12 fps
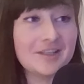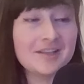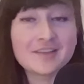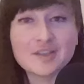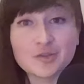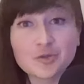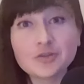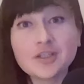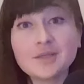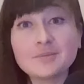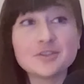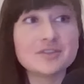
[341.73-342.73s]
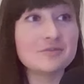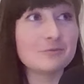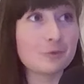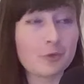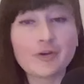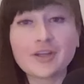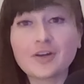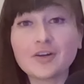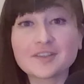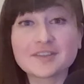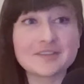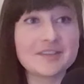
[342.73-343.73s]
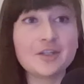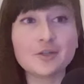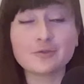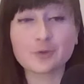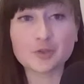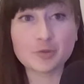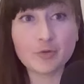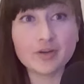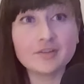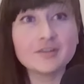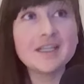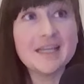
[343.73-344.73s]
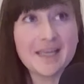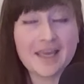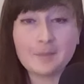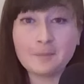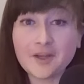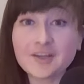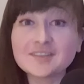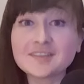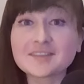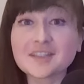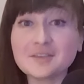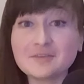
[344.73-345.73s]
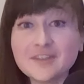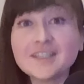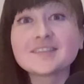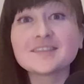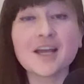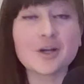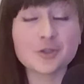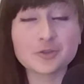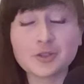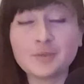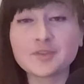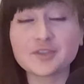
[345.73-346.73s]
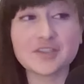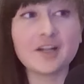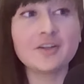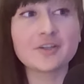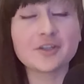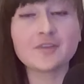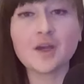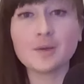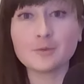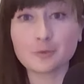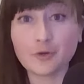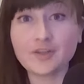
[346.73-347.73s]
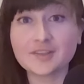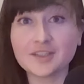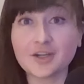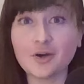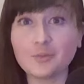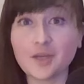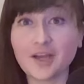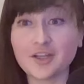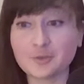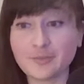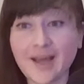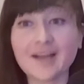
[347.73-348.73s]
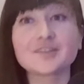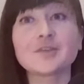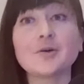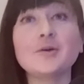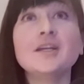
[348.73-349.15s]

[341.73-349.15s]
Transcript: in this dream, she, Rory cooked dinner for Doyle, and Paris is convinced that her dreams are telling her that Rory's going to go behind her back. So